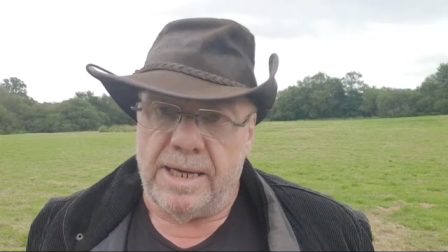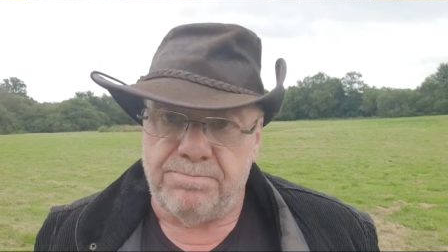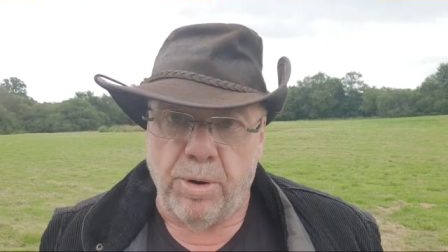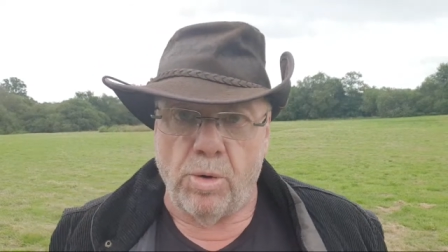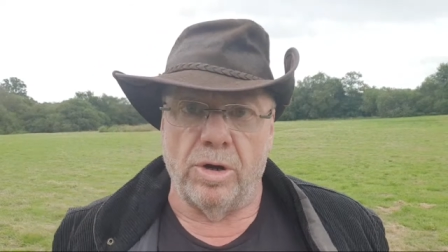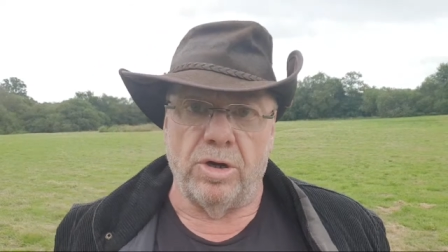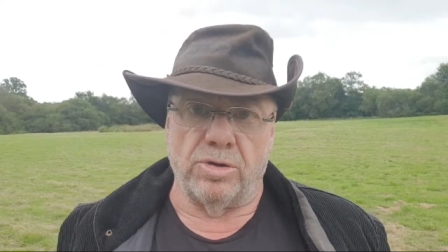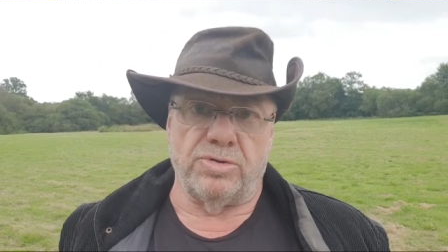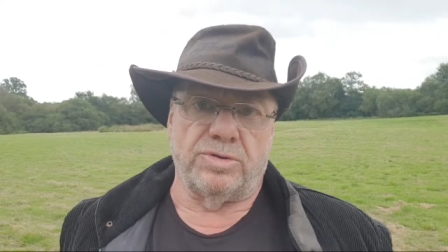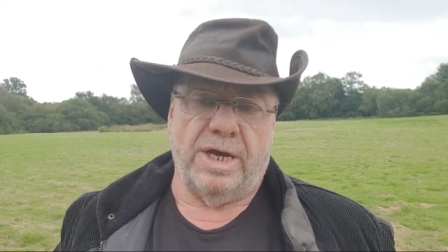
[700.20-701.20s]
important
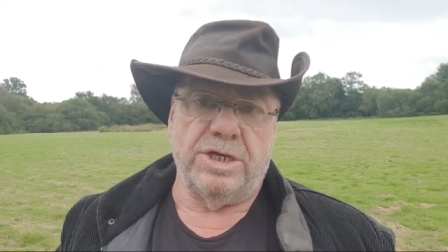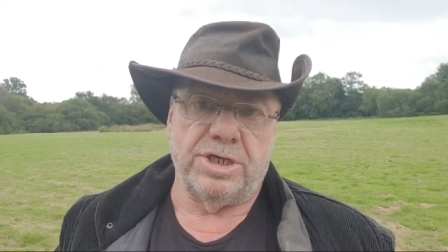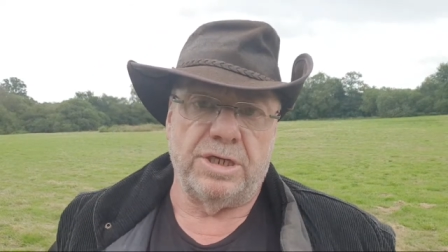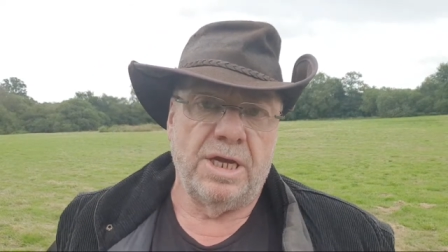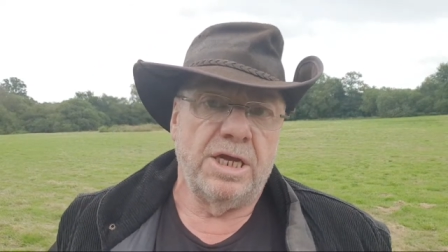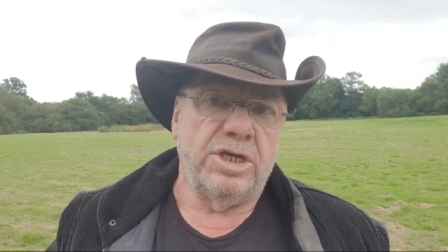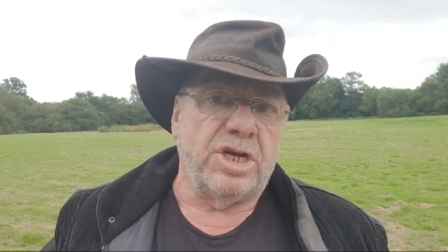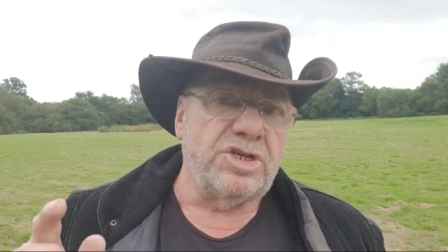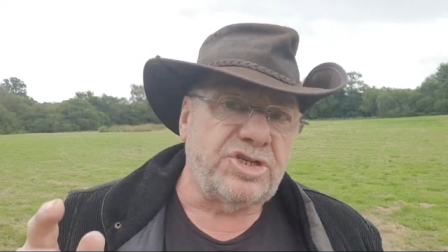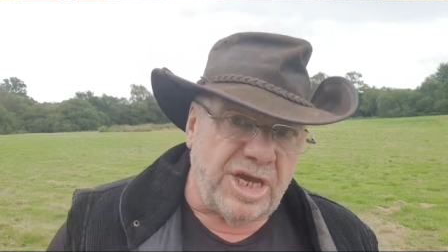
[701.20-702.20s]
consultation. You
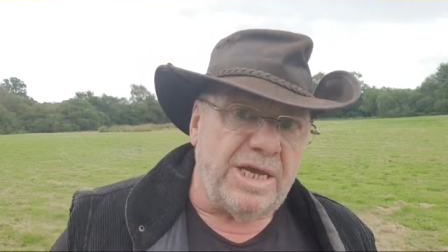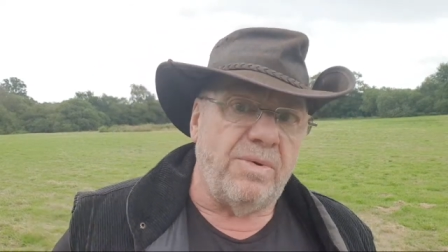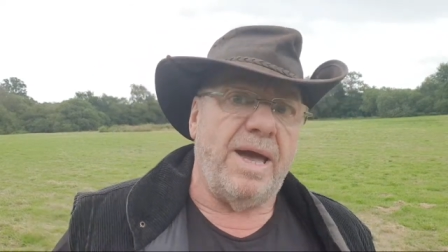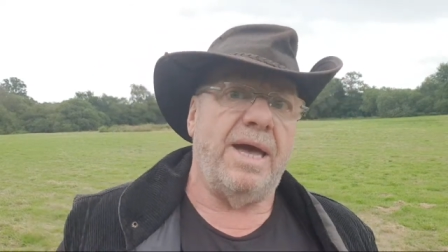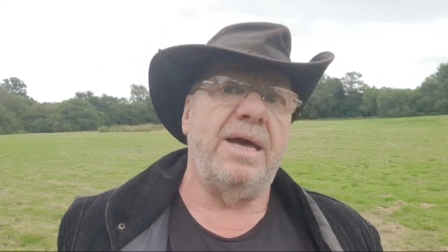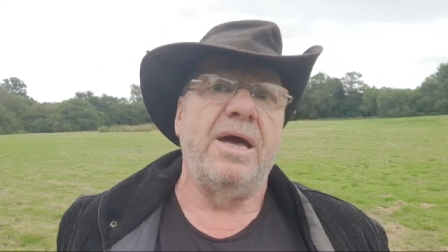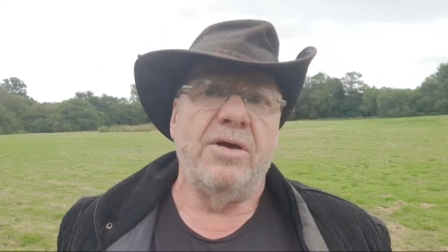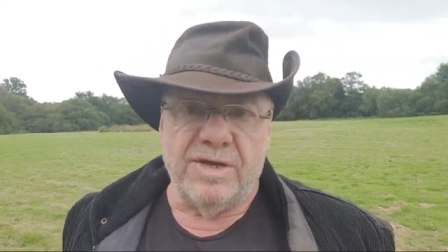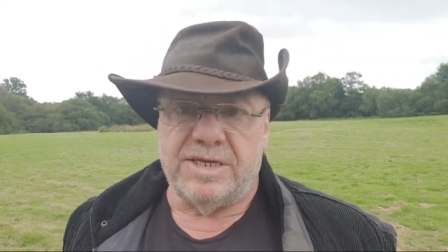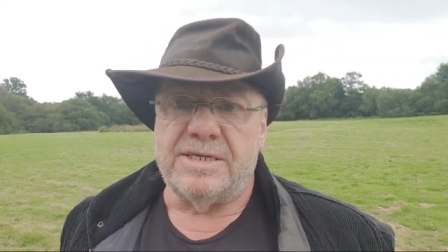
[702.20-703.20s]
can see where
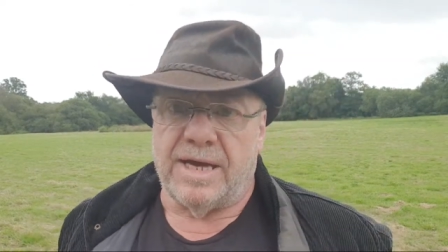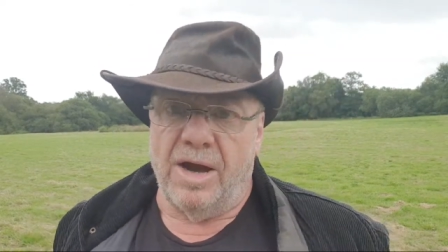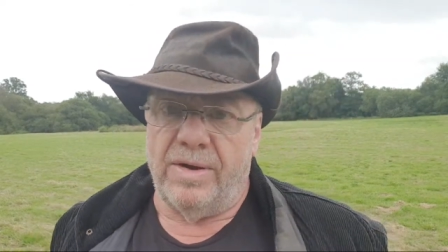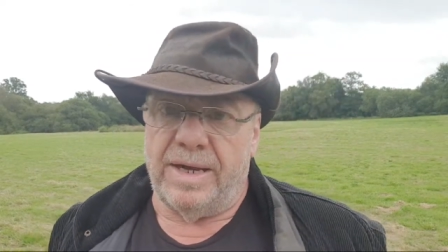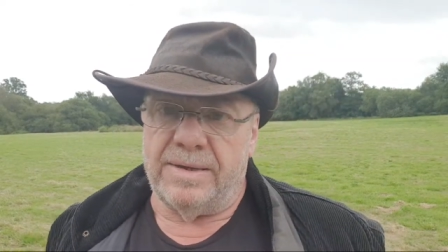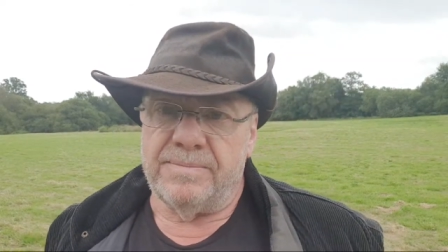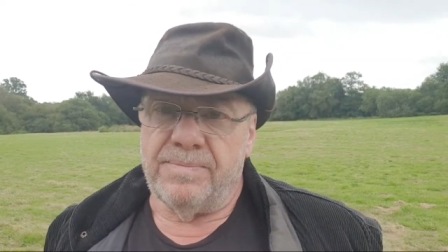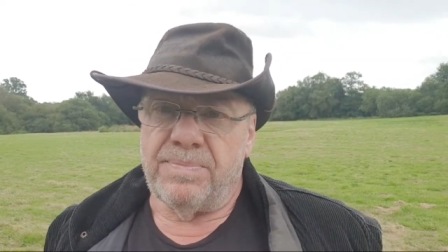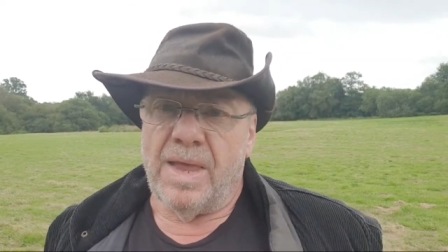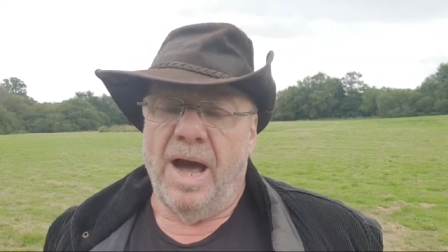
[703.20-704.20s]
this is going.
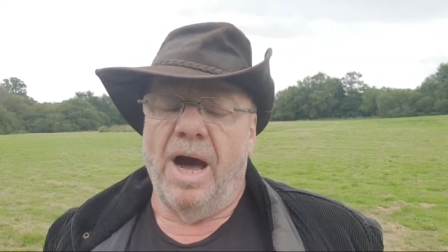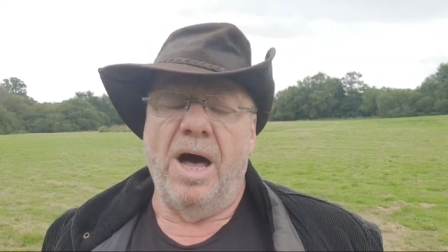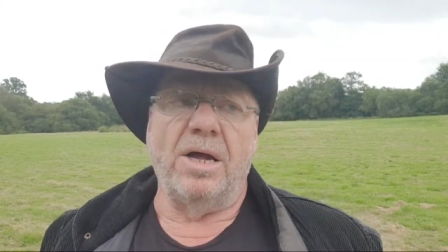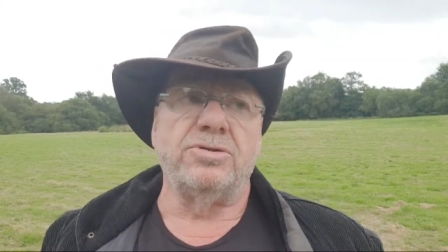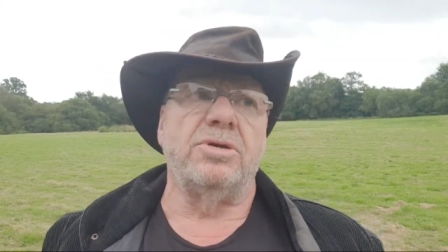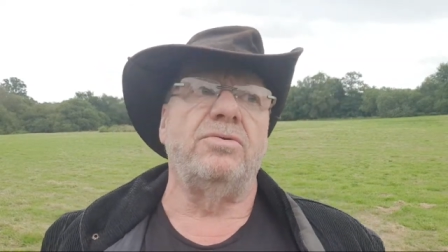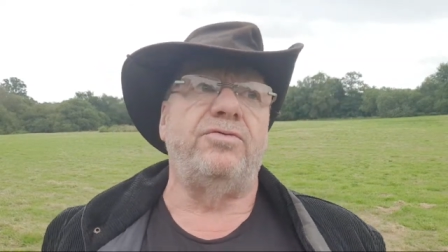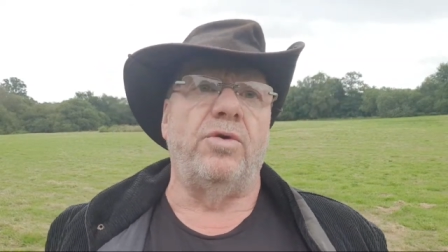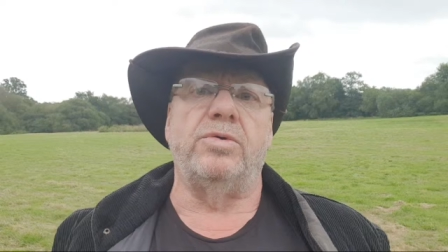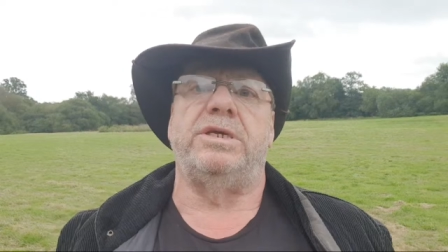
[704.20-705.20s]

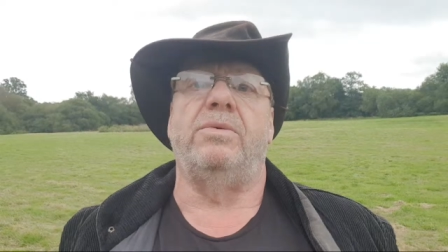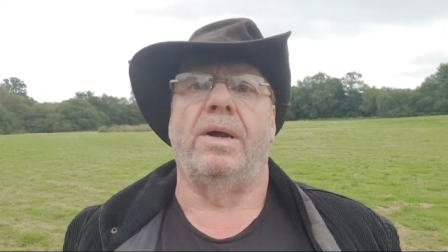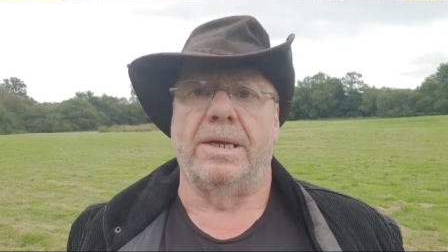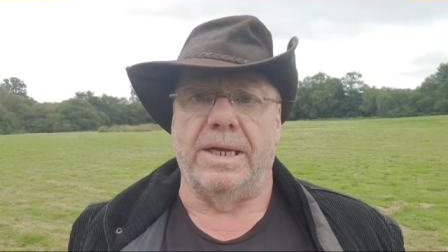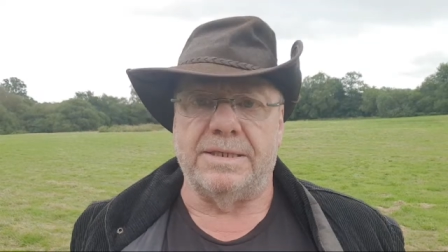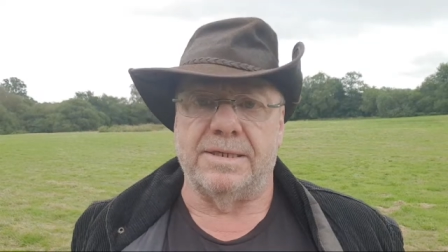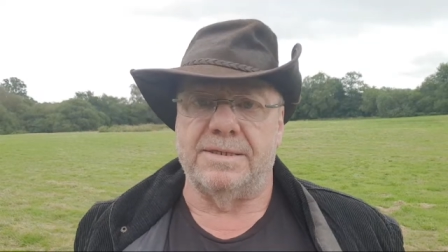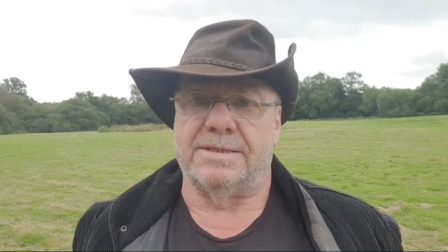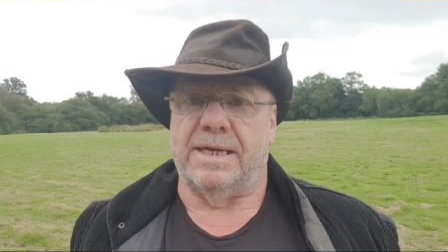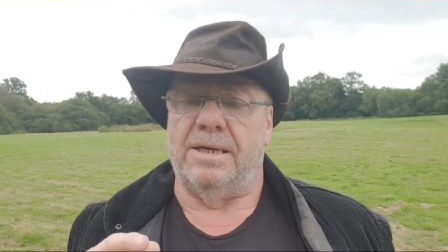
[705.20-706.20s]
141
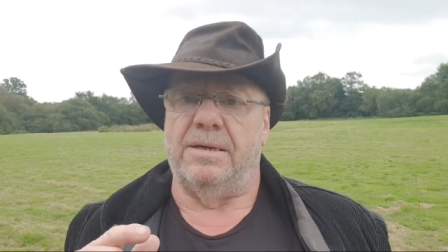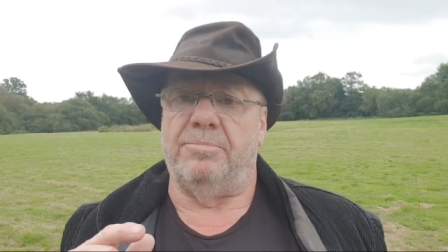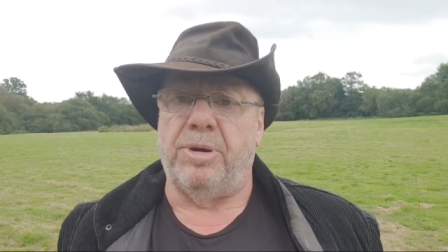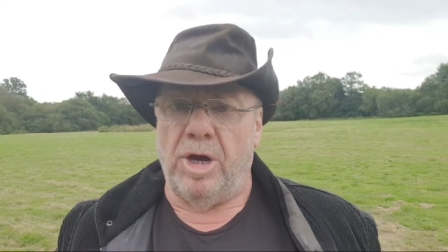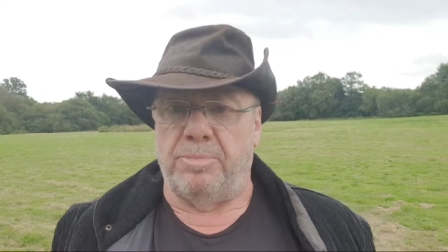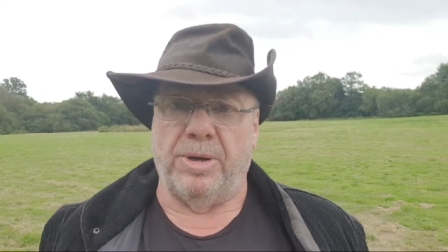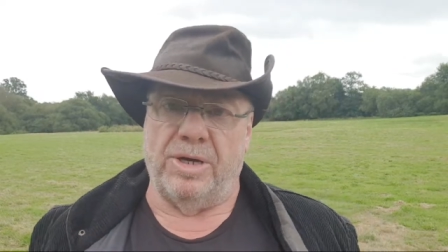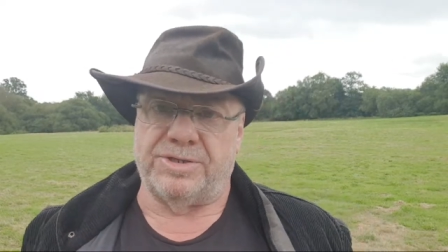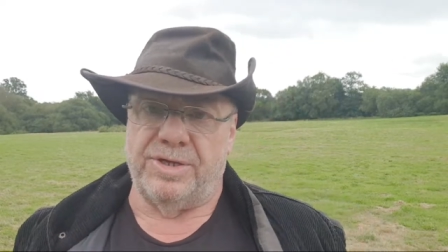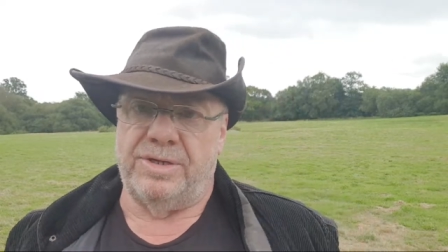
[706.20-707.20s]
litres per
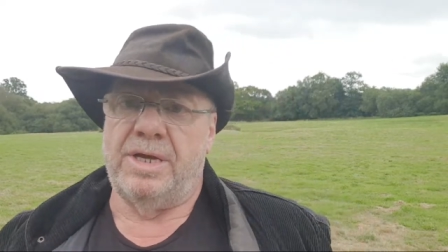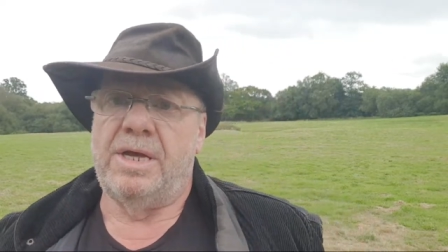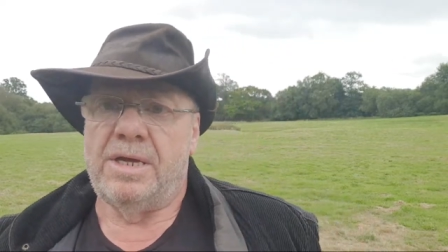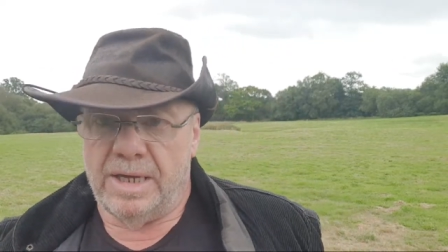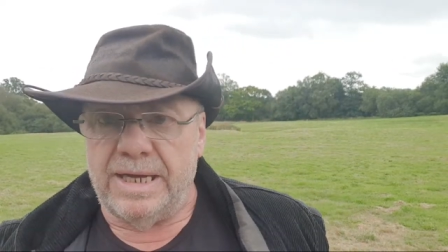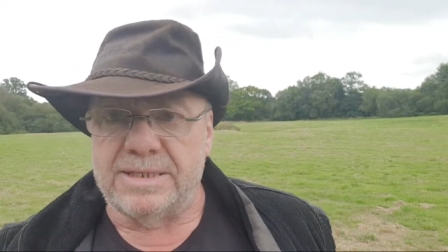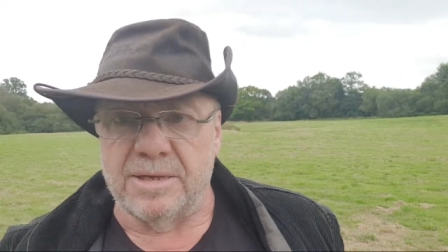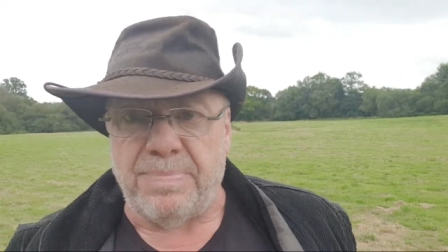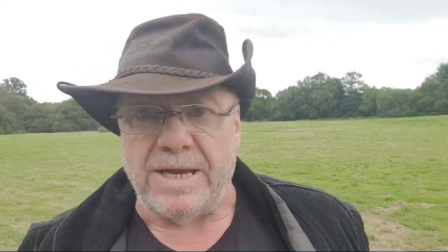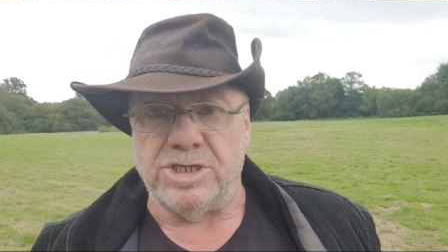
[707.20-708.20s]
person is
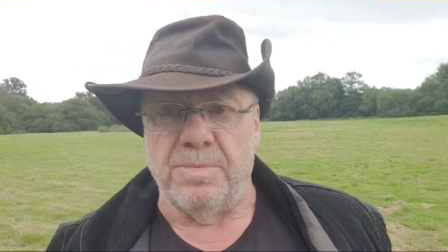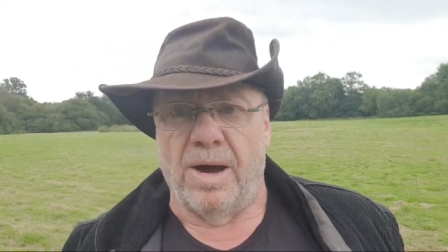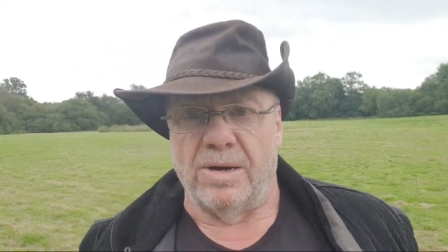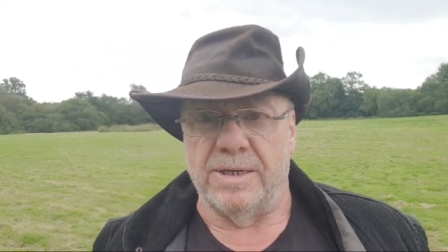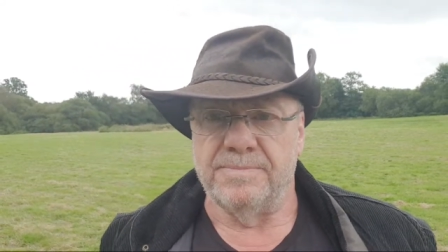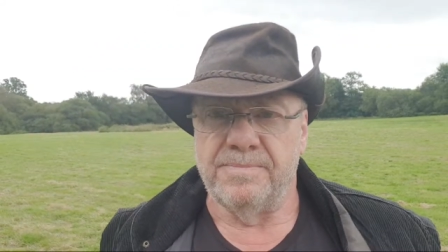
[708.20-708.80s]
the benchmark.